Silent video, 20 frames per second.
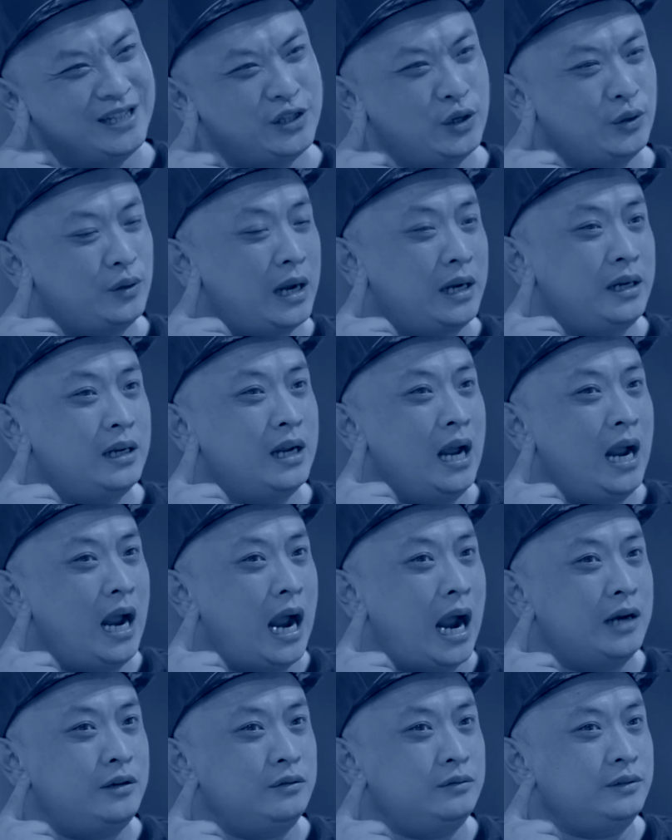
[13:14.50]
So
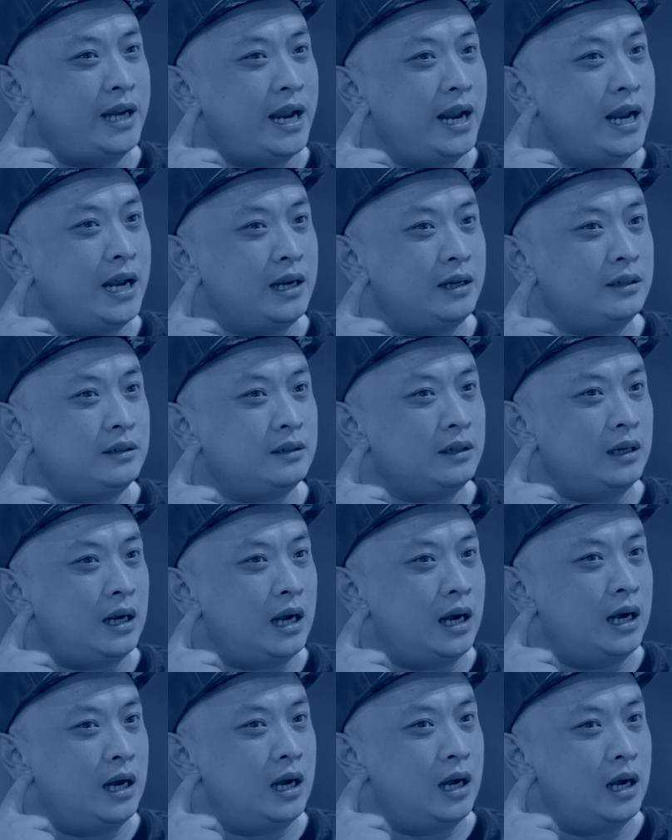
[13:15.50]
I don't care
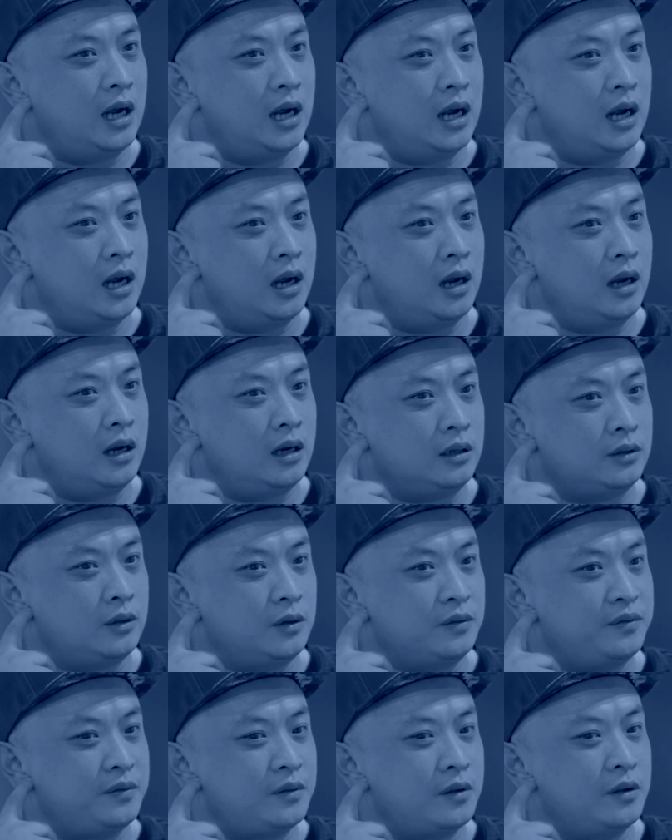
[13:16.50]

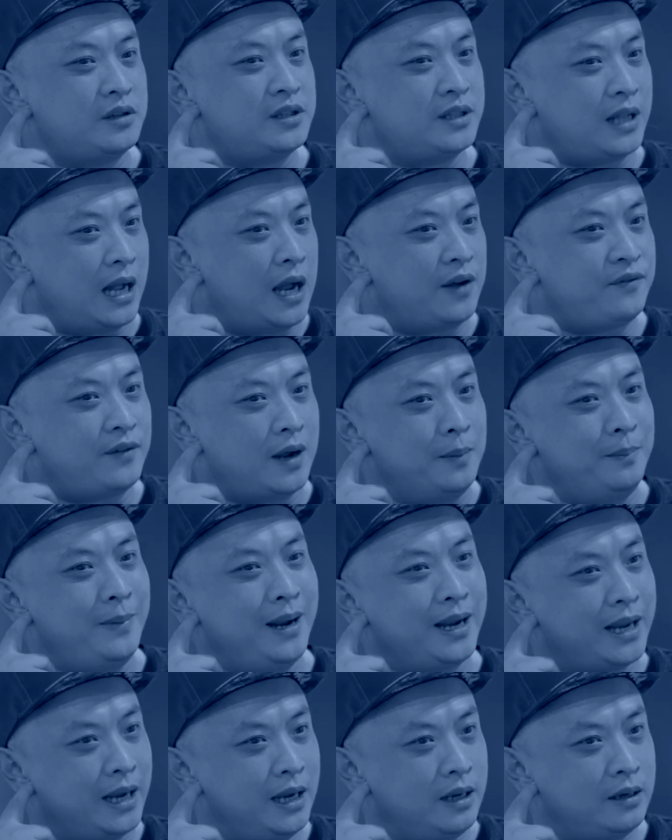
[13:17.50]
the stuff I
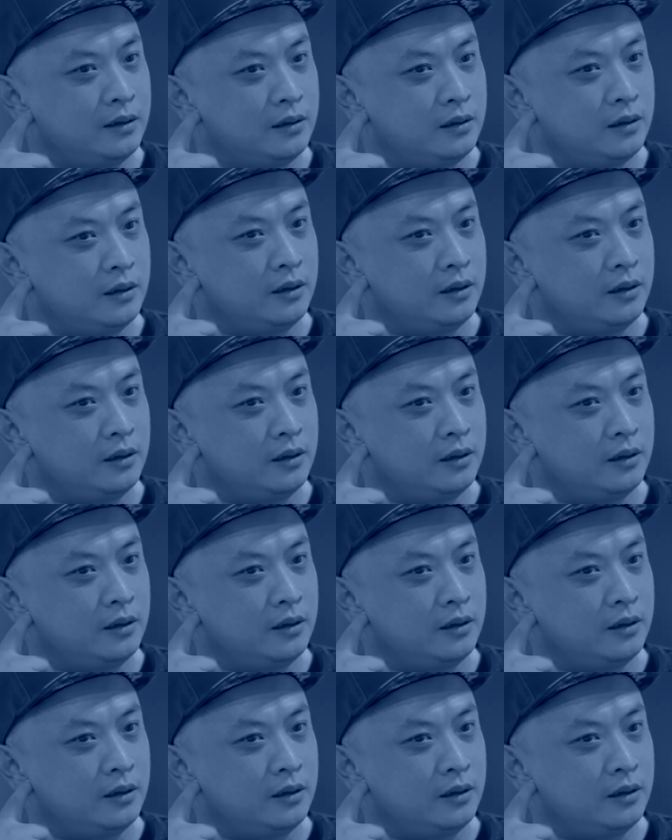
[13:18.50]
make it